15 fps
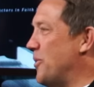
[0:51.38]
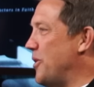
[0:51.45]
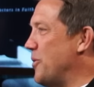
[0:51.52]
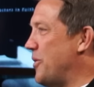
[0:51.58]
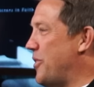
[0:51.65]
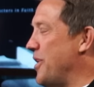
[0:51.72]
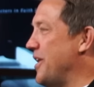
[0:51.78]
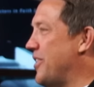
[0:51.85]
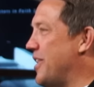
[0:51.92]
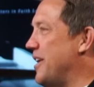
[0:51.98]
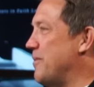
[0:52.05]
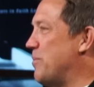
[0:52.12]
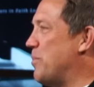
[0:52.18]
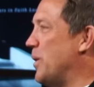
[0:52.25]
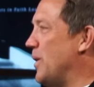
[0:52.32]
you would think
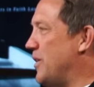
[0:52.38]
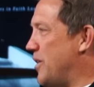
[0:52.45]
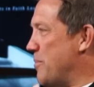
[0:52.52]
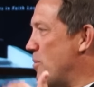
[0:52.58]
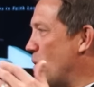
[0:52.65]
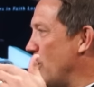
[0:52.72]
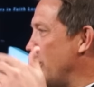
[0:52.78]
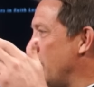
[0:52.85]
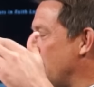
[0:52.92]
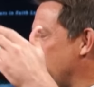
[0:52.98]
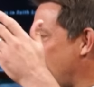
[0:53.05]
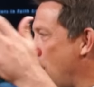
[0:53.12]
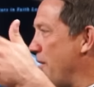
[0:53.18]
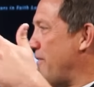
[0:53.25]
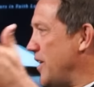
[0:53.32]
that the more
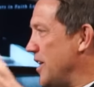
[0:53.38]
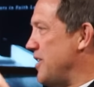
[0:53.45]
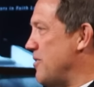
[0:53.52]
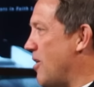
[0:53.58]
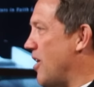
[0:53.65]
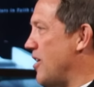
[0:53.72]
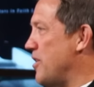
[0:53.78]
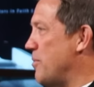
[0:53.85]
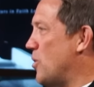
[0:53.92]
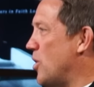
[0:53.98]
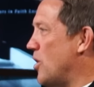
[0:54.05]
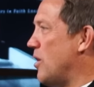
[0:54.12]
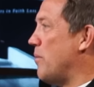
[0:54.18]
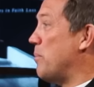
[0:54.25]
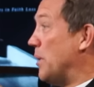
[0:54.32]
confident you are, the
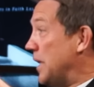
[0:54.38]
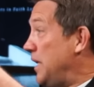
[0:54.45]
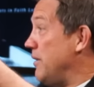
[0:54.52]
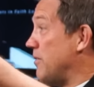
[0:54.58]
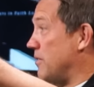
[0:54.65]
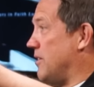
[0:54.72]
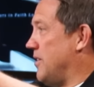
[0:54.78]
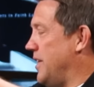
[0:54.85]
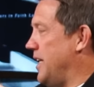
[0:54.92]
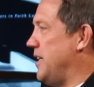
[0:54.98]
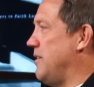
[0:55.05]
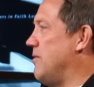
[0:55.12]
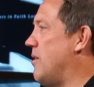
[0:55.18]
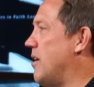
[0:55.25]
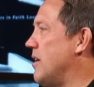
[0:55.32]
more a believer that
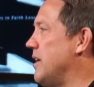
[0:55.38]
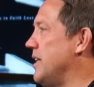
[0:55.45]
you are,